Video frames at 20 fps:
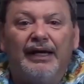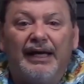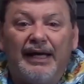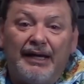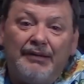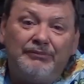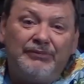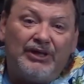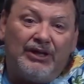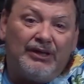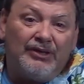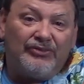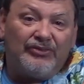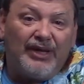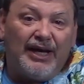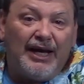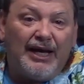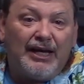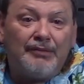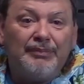MDOS
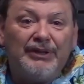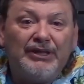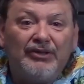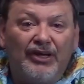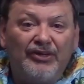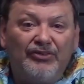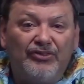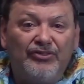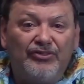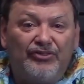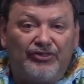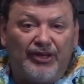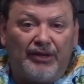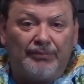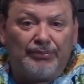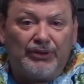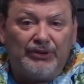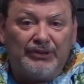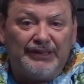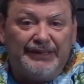had to be licensed
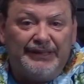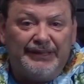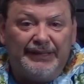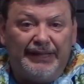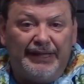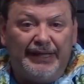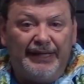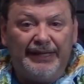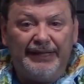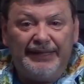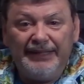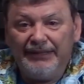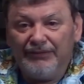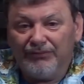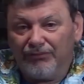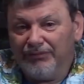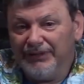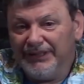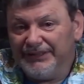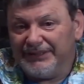separately, and it
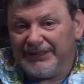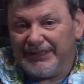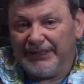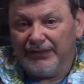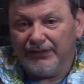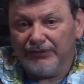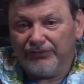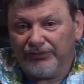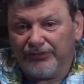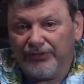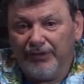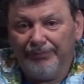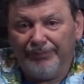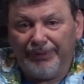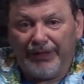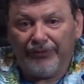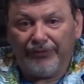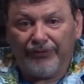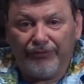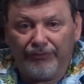retailed for
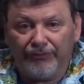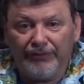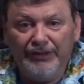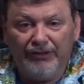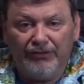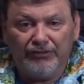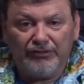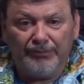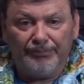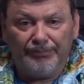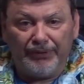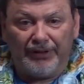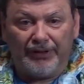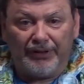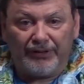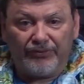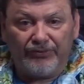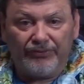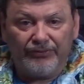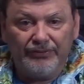about 300
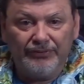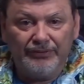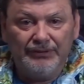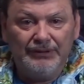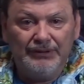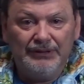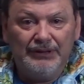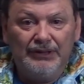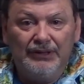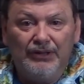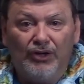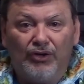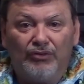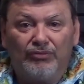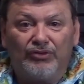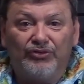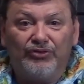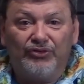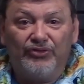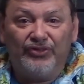bucks,
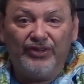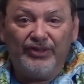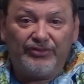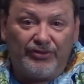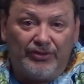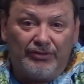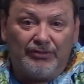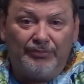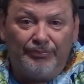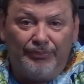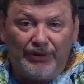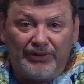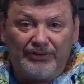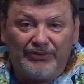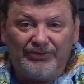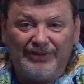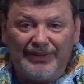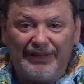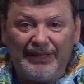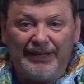over 600
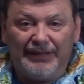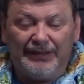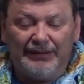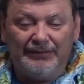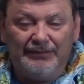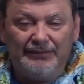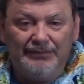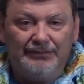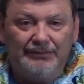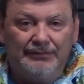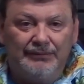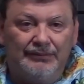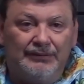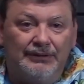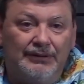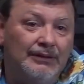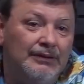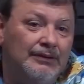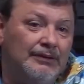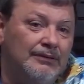bucks today.
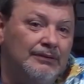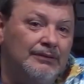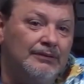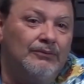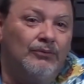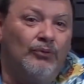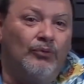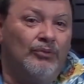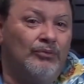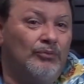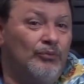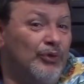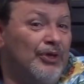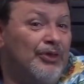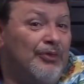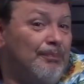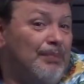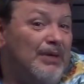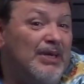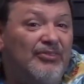
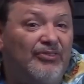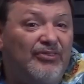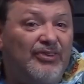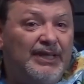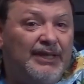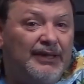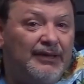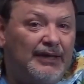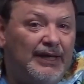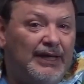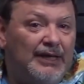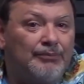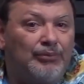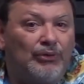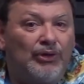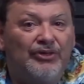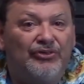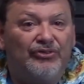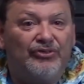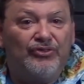With PC and LAN
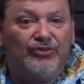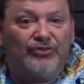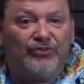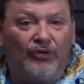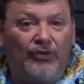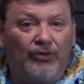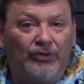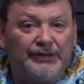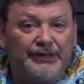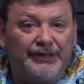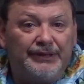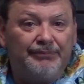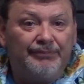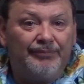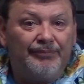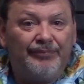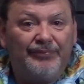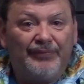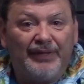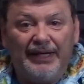prices falling,
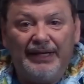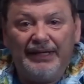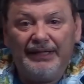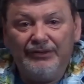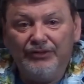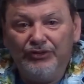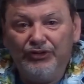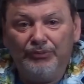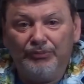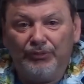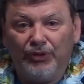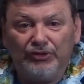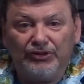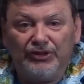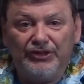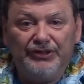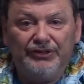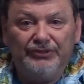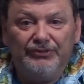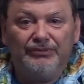and new
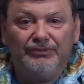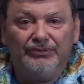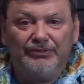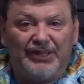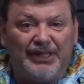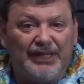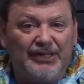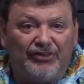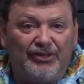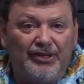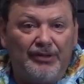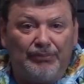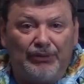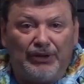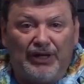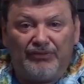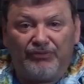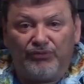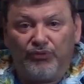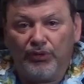multitasking
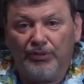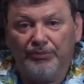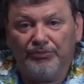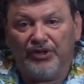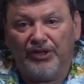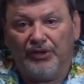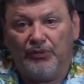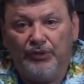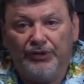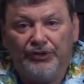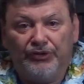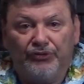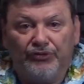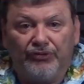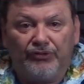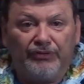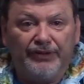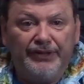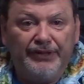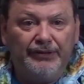platforms like Windows
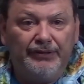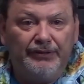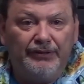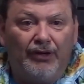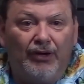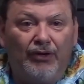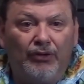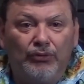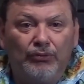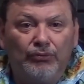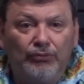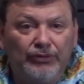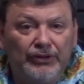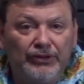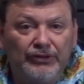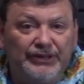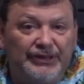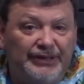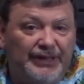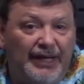3.0
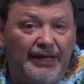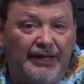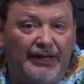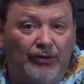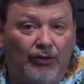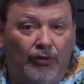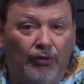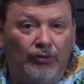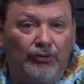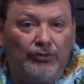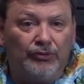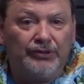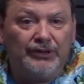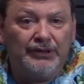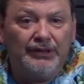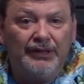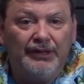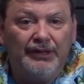really taking hold,